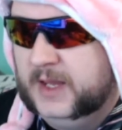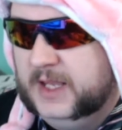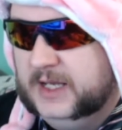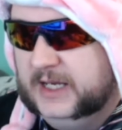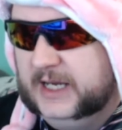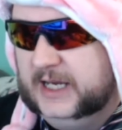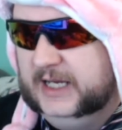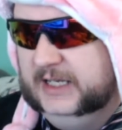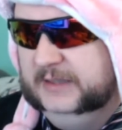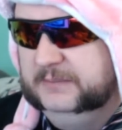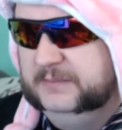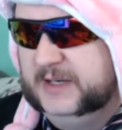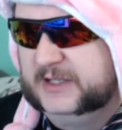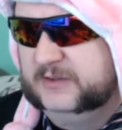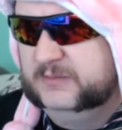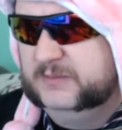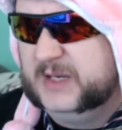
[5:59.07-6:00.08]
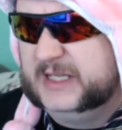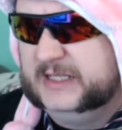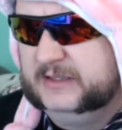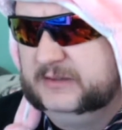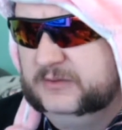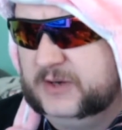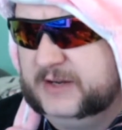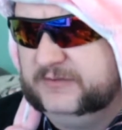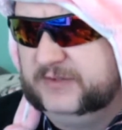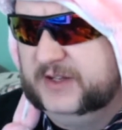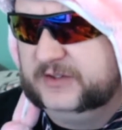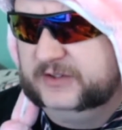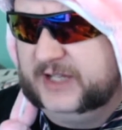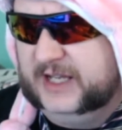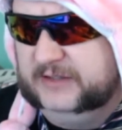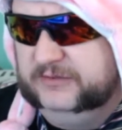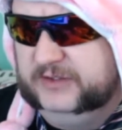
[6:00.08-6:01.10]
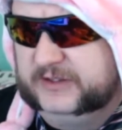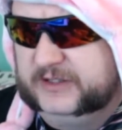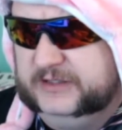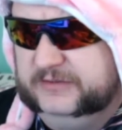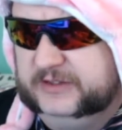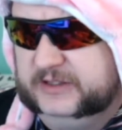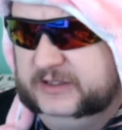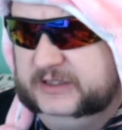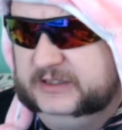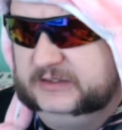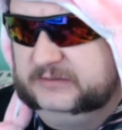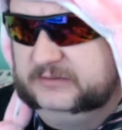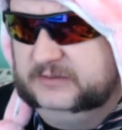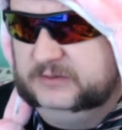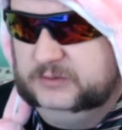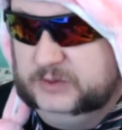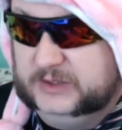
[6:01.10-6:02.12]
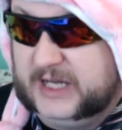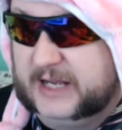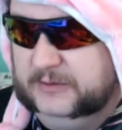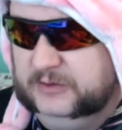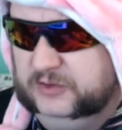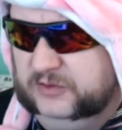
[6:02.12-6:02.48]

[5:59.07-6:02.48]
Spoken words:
my grandfather died when I was